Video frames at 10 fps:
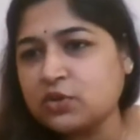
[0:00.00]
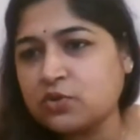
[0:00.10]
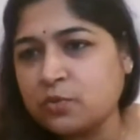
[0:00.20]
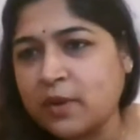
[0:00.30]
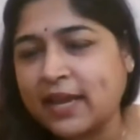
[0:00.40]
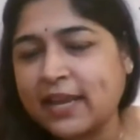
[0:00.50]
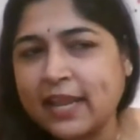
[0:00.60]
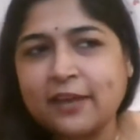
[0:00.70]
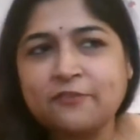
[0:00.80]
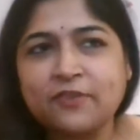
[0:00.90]
to my
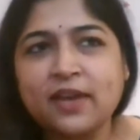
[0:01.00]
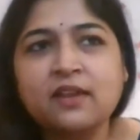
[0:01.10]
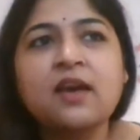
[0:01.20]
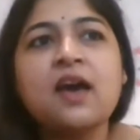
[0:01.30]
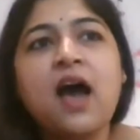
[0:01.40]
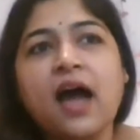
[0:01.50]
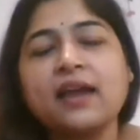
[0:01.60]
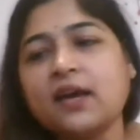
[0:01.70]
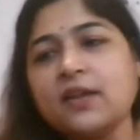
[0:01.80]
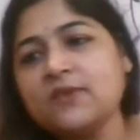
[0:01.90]
life, and
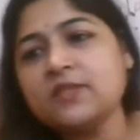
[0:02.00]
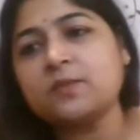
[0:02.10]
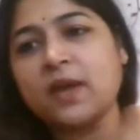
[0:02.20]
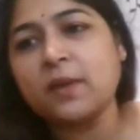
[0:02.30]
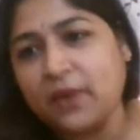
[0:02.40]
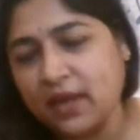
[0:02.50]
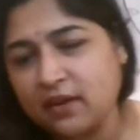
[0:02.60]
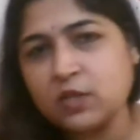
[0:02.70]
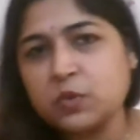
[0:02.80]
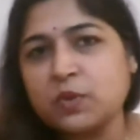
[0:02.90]
I convinced my
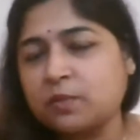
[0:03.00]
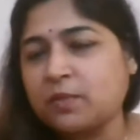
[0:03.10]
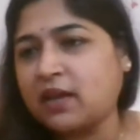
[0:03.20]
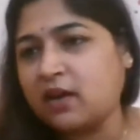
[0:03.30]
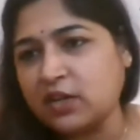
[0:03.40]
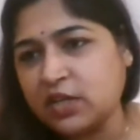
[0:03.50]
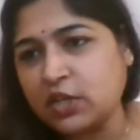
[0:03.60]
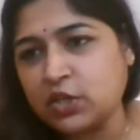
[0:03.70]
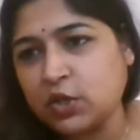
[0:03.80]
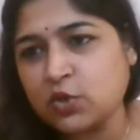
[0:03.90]
parents with my
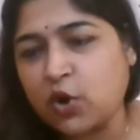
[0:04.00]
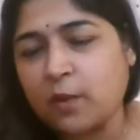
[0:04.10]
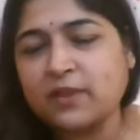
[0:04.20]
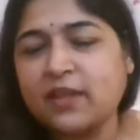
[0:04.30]
teaching job.